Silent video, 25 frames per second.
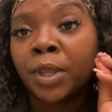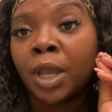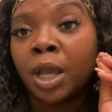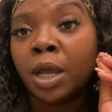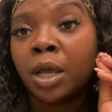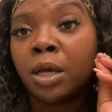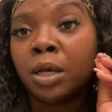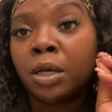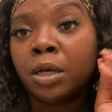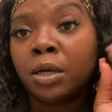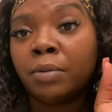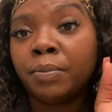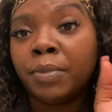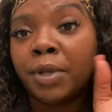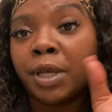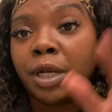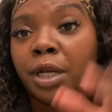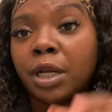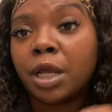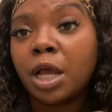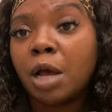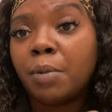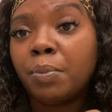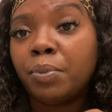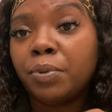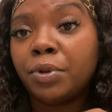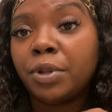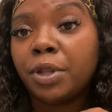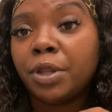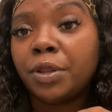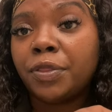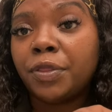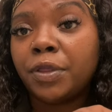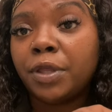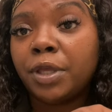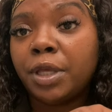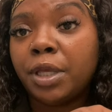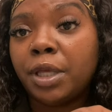Um, get a couple of
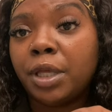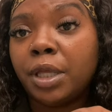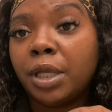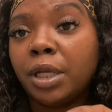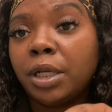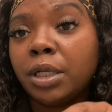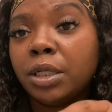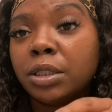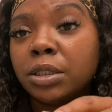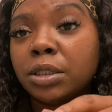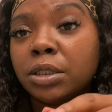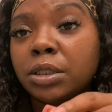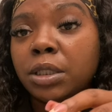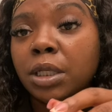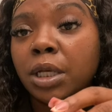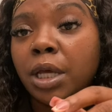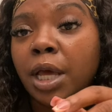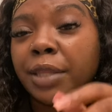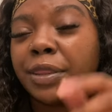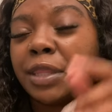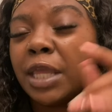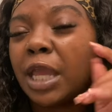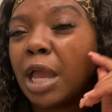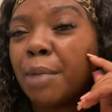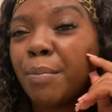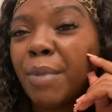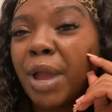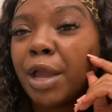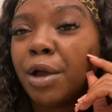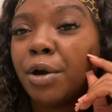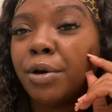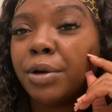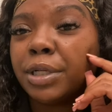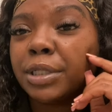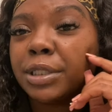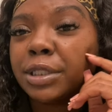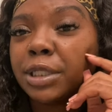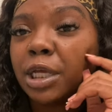things. I think I might
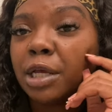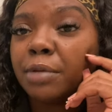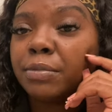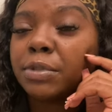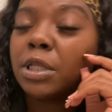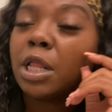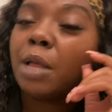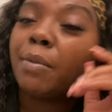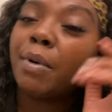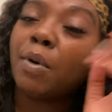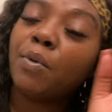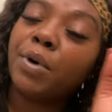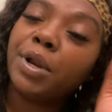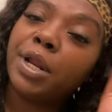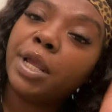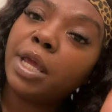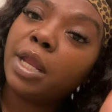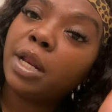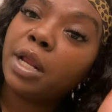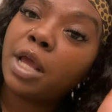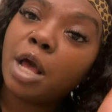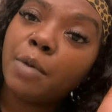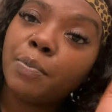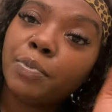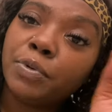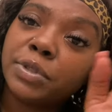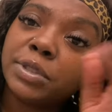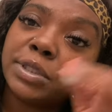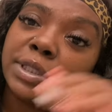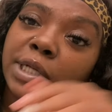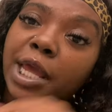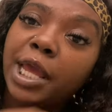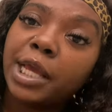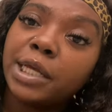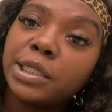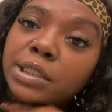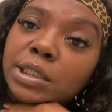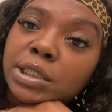go to Sam's Club. I want to get a couple of
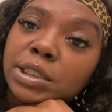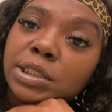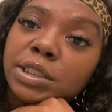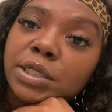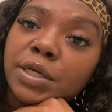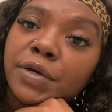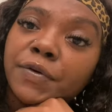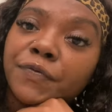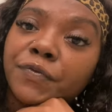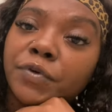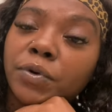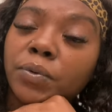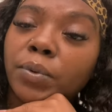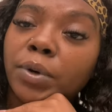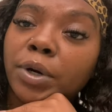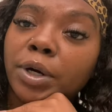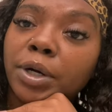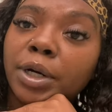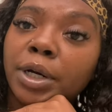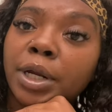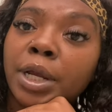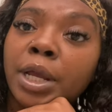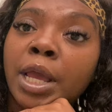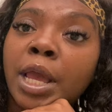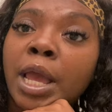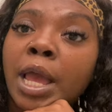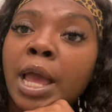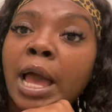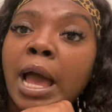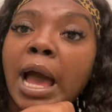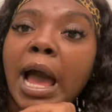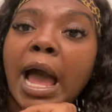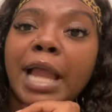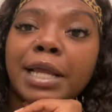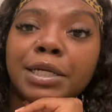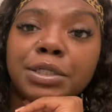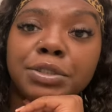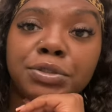snacks and stuff for work.
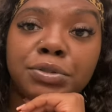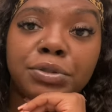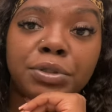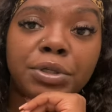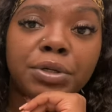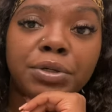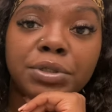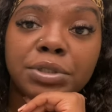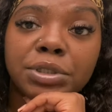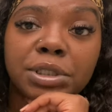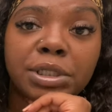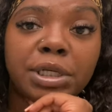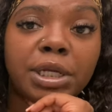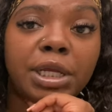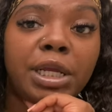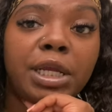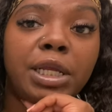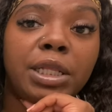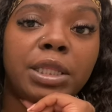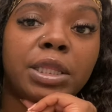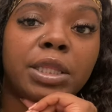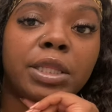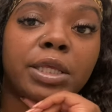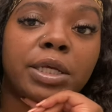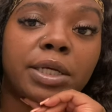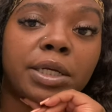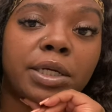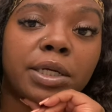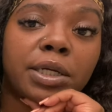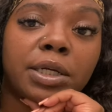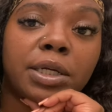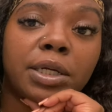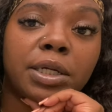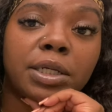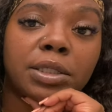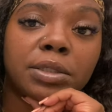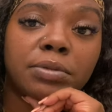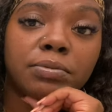I do usually eat
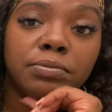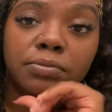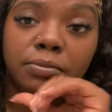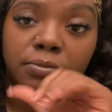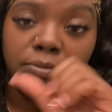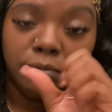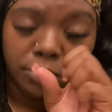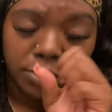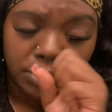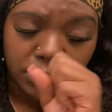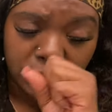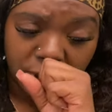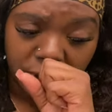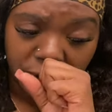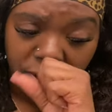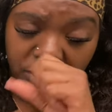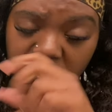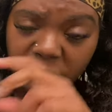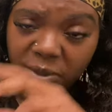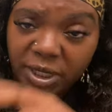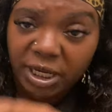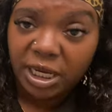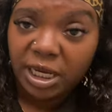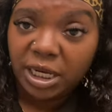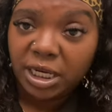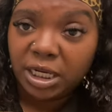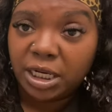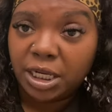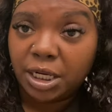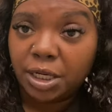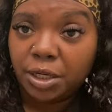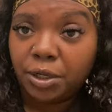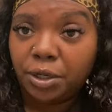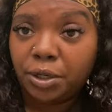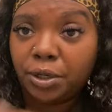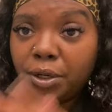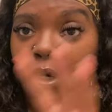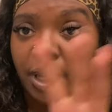the, excuse me, eat
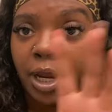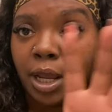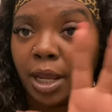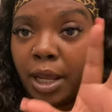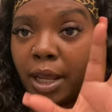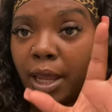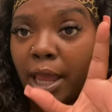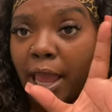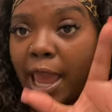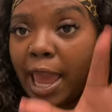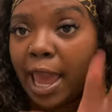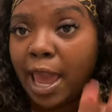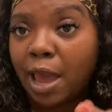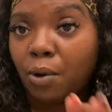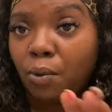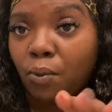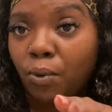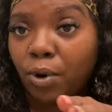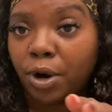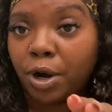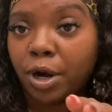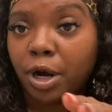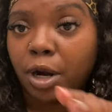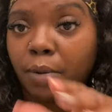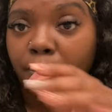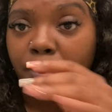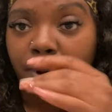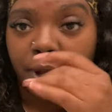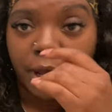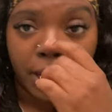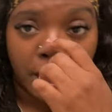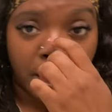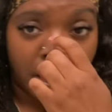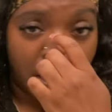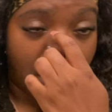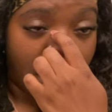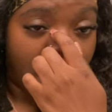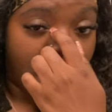dinner at work,
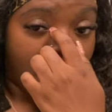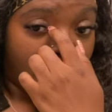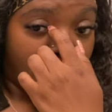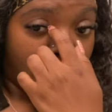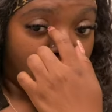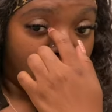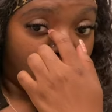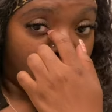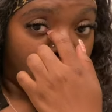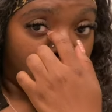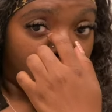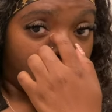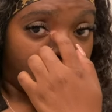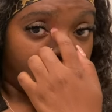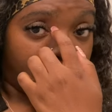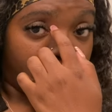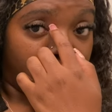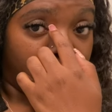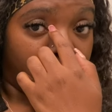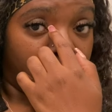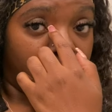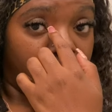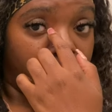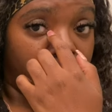but, um,